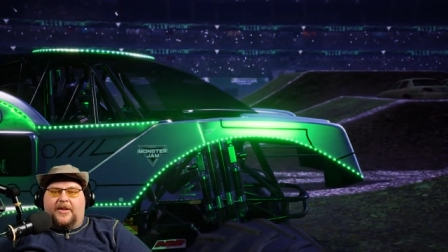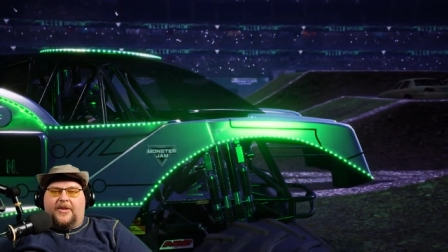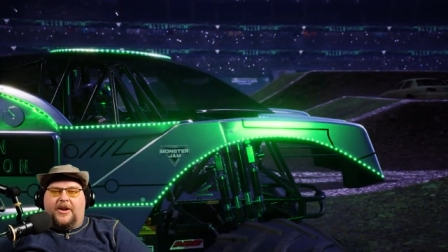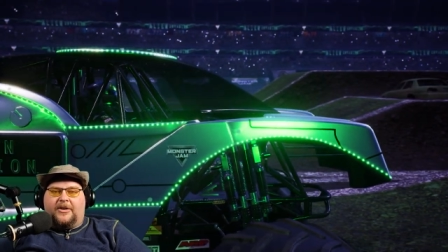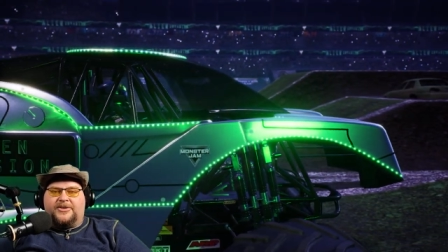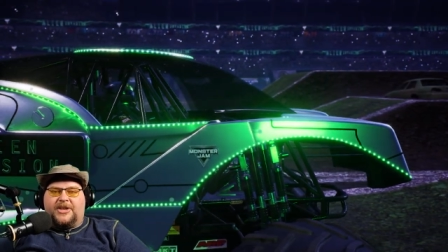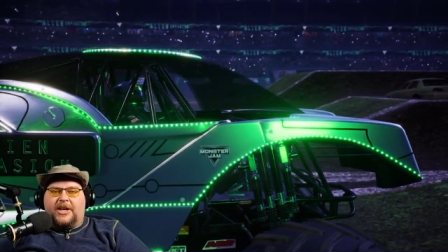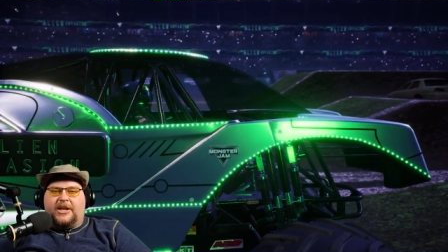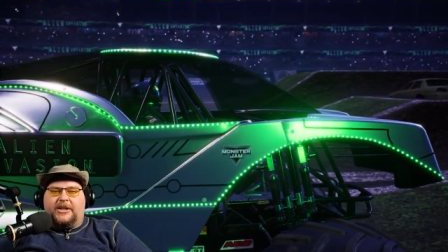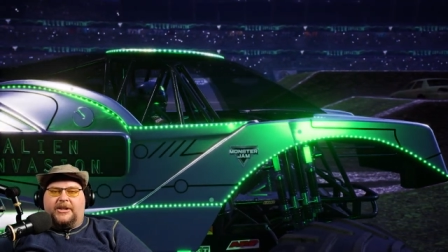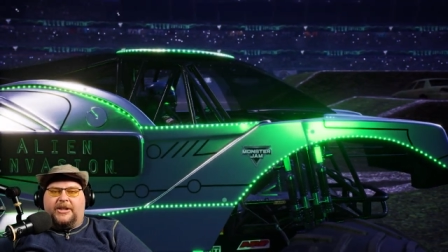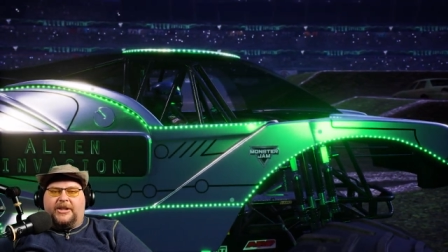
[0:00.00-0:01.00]
There's
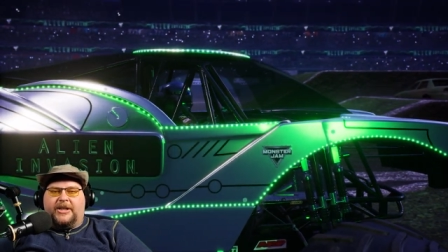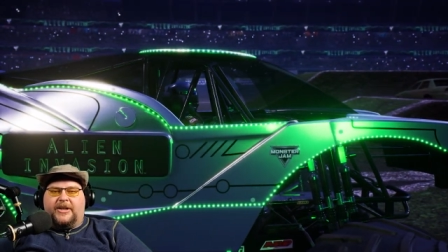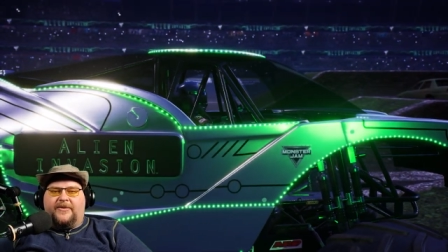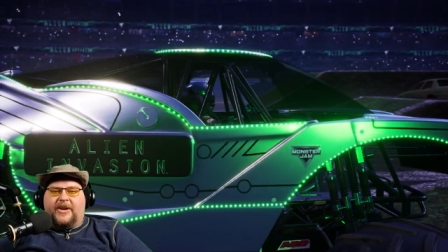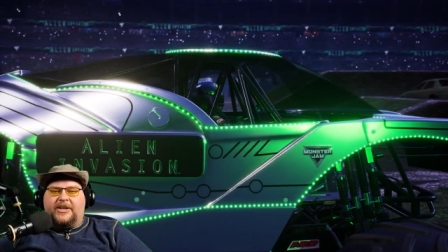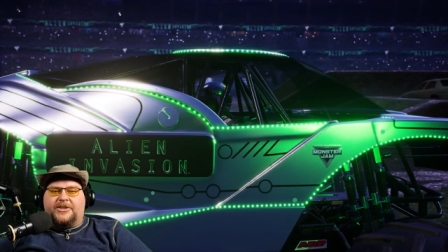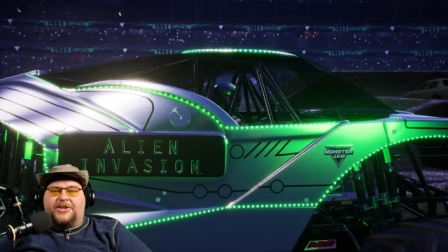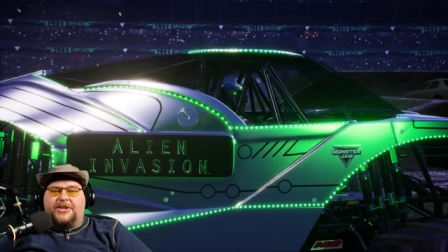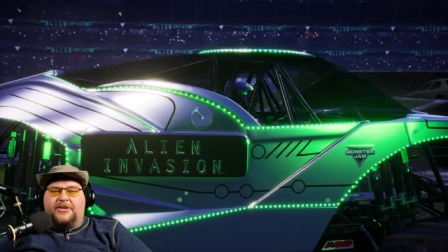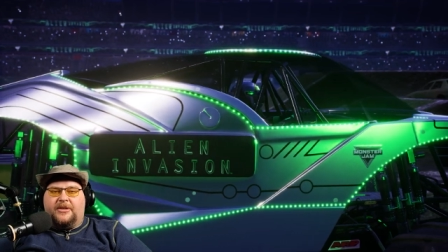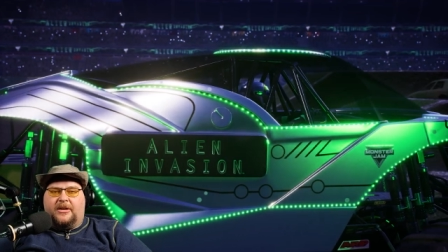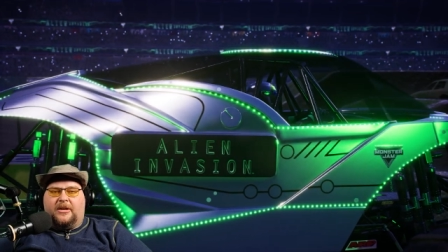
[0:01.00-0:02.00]
Alien
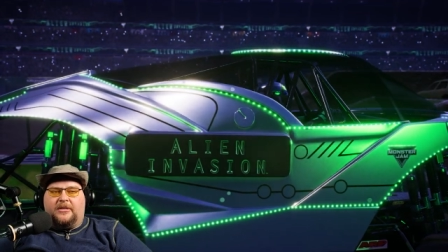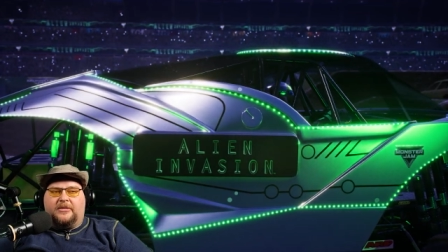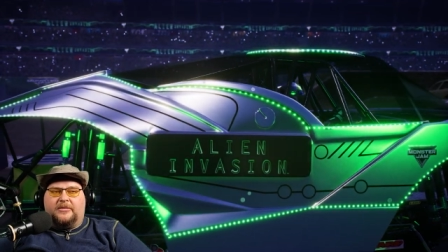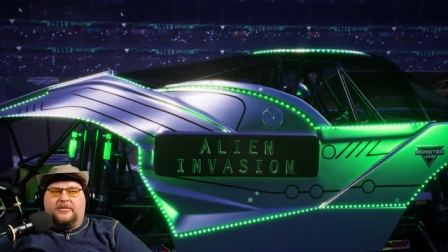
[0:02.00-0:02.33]
Invasion.